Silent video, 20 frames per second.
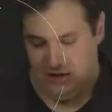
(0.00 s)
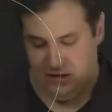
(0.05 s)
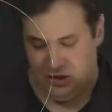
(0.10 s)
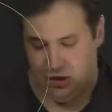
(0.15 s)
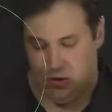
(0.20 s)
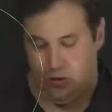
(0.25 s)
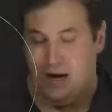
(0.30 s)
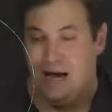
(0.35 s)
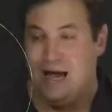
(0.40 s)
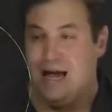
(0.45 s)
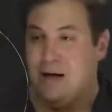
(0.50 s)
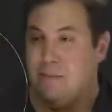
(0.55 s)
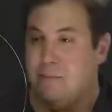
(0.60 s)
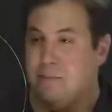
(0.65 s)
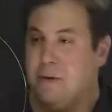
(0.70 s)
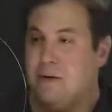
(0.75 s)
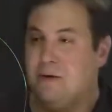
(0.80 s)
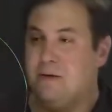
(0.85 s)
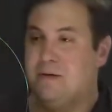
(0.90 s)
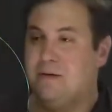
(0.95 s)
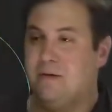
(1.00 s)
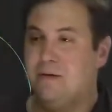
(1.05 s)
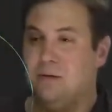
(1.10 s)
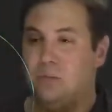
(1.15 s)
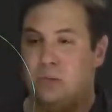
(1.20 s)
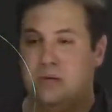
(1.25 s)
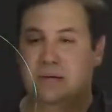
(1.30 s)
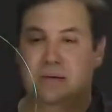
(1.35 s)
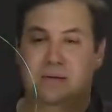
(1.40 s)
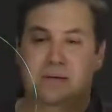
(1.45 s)
So
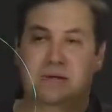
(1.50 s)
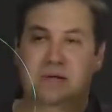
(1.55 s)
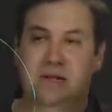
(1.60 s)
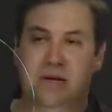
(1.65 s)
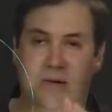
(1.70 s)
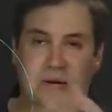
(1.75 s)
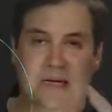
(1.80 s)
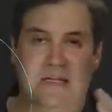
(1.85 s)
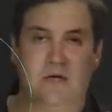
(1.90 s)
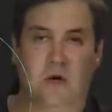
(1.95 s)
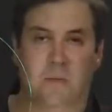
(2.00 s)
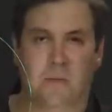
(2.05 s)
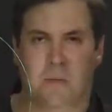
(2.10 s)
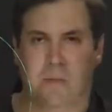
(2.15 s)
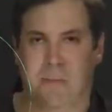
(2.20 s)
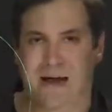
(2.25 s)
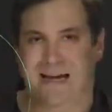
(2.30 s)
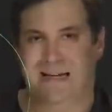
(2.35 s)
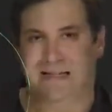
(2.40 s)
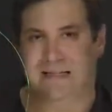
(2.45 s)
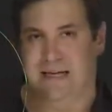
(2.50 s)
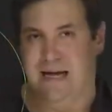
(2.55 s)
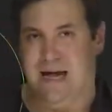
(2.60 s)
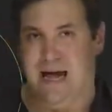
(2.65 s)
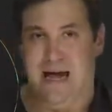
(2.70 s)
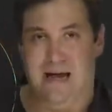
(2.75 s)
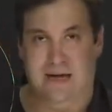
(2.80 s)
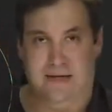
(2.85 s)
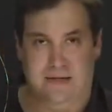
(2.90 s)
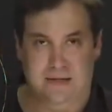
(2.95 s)
the grasshopper makes
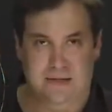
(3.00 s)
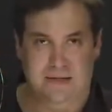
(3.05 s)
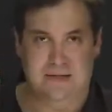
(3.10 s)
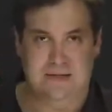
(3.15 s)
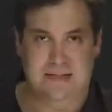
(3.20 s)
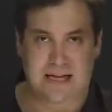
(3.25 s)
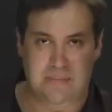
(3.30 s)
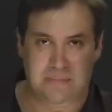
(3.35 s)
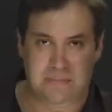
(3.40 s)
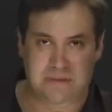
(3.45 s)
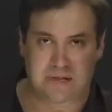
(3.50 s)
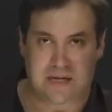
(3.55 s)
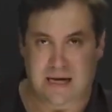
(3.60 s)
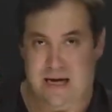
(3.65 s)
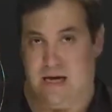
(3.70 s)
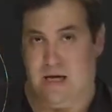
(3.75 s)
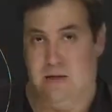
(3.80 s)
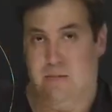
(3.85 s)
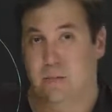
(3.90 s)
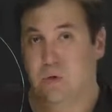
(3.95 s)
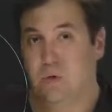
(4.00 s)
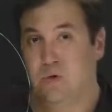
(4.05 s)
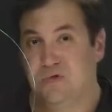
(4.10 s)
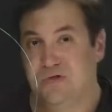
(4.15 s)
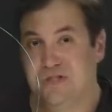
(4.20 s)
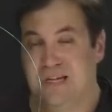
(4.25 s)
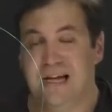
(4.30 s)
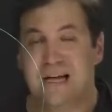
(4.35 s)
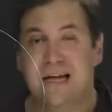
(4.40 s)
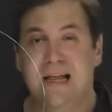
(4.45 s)
n steps and
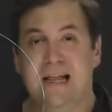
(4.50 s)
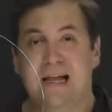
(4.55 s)
moves,